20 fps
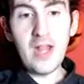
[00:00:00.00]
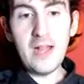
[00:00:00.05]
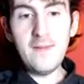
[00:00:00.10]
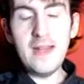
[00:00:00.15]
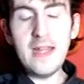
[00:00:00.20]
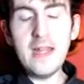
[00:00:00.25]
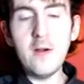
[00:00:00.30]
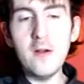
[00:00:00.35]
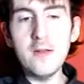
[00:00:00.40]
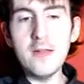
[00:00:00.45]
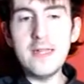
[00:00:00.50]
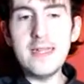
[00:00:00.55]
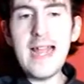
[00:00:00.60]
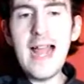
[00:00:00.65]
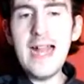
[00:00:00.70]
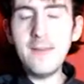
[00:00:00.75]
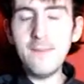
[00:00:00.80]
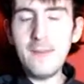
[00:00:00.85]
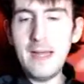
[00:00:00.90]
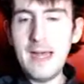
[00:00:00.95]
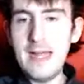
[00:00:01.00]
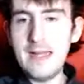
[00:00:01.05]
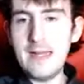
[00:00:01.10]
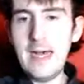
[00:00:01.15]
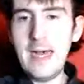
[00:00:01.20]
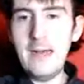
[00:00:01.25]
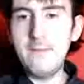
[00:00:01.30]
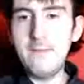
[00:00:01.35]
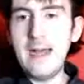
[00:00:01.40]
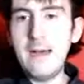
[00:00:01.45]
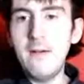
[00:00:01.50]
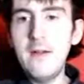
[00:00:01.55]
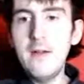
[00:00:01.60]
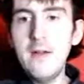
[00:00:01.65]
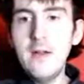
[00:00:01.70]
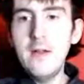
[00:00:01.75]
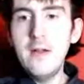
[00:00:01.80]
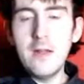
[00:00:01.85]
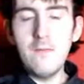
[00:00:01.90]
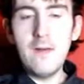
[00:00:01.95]
I think you're dead by the time that
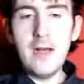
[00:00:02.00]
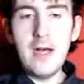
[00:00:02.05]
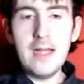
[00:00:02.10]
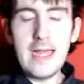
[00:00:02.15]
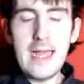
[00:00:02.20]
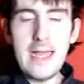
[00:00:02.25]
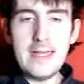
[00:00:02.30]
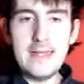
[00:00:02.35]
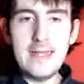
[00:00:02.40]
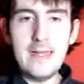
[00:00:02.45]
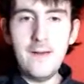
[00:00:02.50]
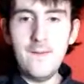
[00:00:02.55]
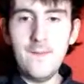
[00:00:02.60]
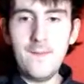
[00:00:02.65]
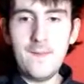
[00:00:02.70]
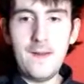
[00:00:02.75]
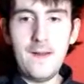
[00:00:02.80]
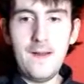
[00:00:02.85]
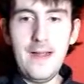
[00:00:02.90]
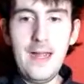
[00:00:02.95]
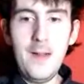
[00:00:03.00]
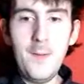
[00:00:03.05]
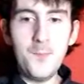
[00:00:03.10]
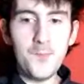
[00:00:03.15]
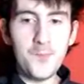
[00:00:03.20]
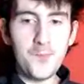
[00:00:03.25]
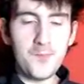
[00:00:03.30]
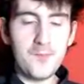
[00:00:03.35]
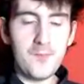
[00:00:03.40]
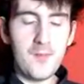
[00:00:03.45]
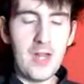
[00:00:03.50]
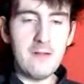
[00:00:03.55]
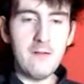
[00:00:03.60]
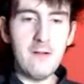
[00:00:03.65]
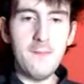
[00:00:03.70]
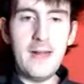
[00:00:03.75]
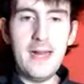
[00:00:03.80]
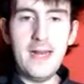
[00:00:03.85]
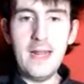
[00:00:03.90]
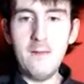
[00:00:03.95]
the world gets set on fire and the
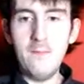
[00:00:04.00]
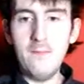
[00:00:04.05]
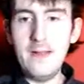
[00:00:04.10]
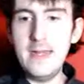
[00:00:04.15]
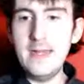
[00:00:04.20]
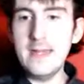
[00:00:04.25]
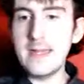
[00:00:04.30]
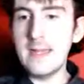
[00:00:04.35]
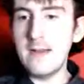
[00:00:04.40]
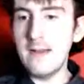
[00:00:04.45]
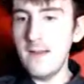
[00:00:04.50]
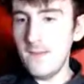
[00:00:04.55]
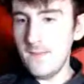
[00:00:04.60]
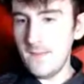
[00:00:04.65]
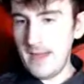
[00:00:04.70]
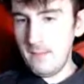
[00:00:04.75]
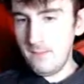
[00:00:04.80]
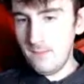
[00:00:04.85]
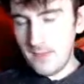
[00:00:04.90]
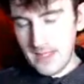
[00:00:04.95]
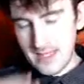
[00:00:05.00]
rebellion wins and everything,